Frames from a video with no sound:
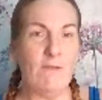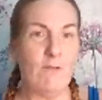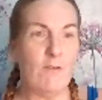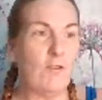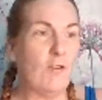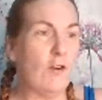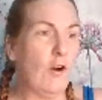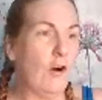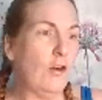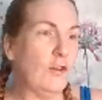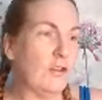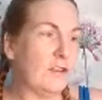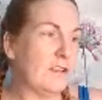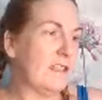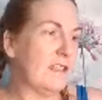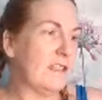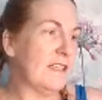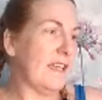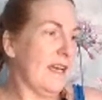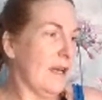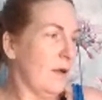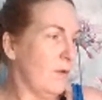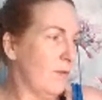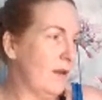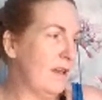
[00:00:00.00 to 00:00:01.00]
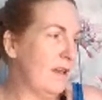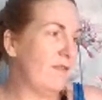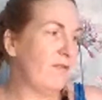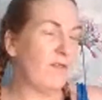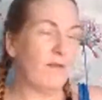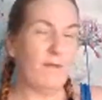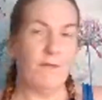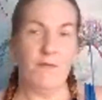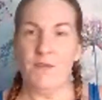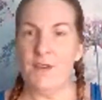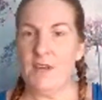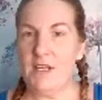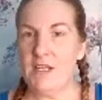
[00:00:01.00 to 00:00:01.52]
I've got to get
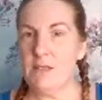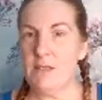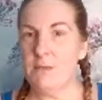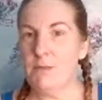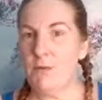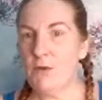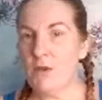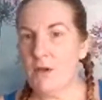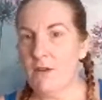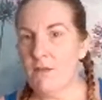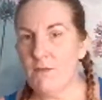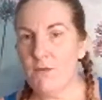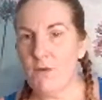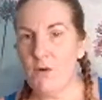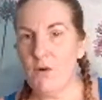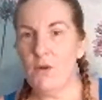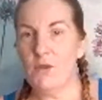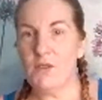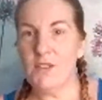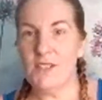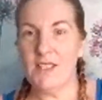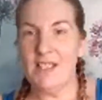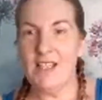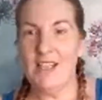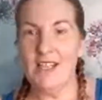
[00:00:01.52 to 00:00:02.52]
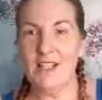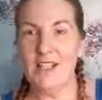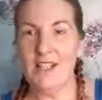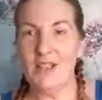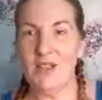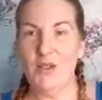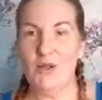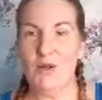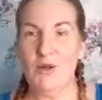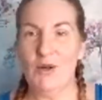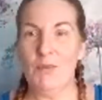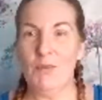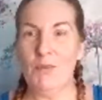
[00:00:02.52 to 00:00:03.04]
away from Facebook. I've got to
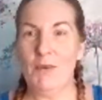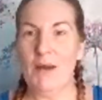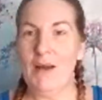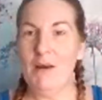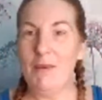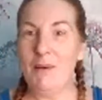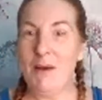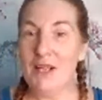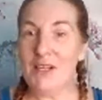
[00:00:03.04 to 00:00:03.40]
get it up.